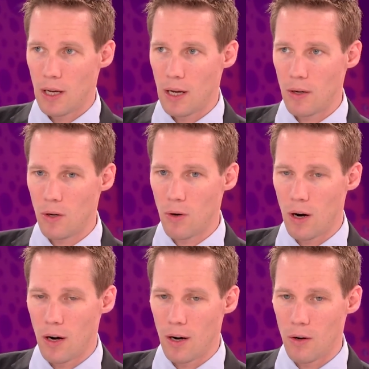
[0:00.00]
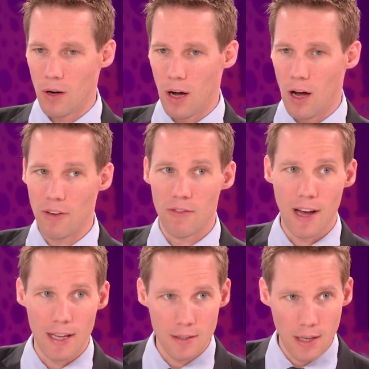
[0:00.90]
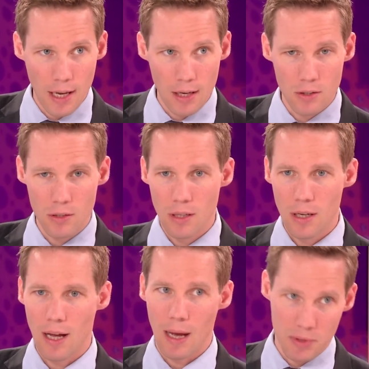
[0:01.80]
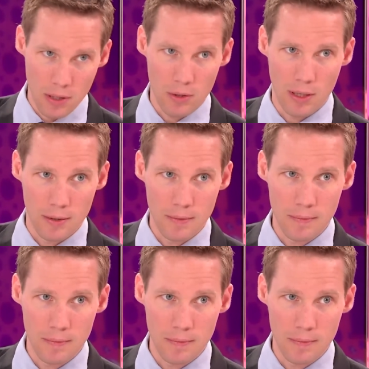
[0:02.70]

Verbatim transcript: uh, who are of advanced age? Absolutely.